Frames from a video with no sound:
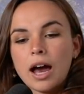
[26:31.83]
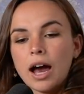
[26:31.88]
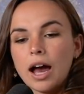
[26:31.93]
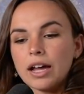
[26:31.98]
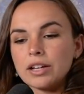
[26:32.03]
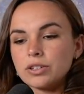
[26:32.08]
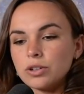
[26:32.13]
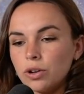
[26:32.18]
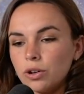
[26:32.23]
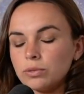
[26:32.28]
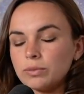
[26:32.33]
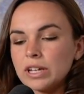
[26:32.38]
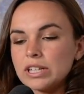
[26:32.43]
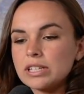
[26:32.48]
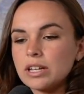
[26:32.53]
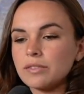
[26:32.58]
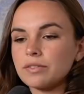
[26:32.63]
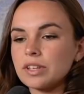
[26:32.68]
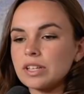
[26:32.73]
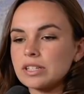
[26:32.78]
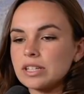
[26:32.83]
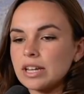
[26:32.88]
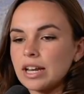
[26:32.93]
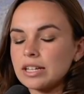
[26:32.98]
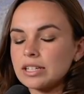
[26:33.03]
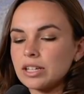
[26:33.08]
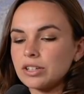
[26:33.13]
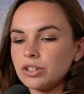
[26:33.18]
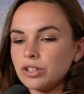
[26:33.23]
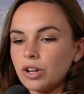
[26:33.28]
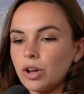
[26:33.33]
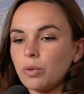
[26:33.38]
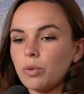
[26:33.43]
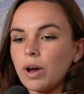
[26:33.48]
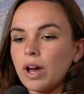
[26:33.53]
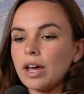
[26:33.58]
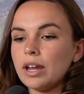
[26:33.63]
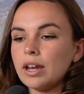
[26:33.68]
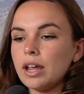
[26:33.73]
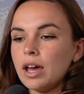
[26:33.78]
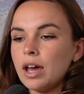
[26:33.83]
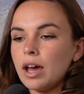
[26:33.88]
I told myself this, and I said, you know what?